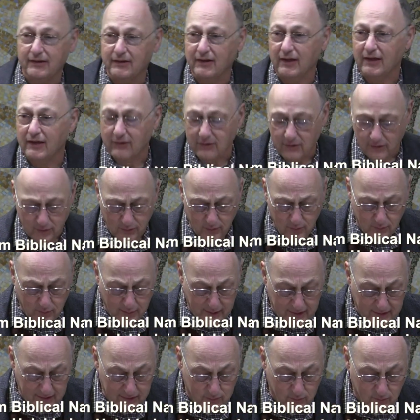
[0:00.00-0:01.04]
these two
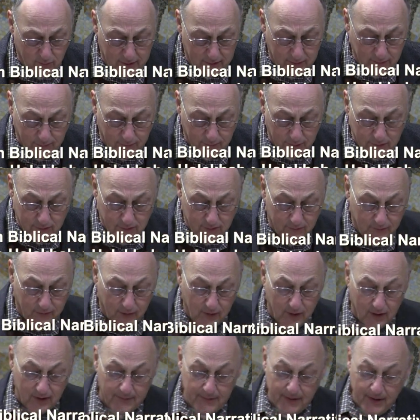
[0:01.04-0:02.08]
weeks was, first of
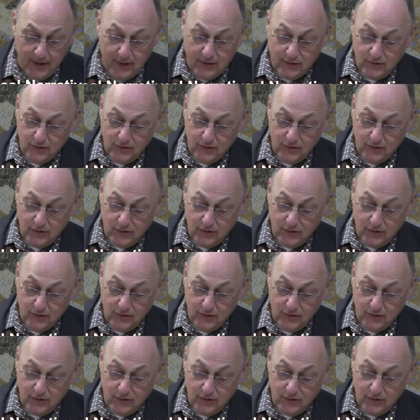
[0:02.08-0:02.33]
all,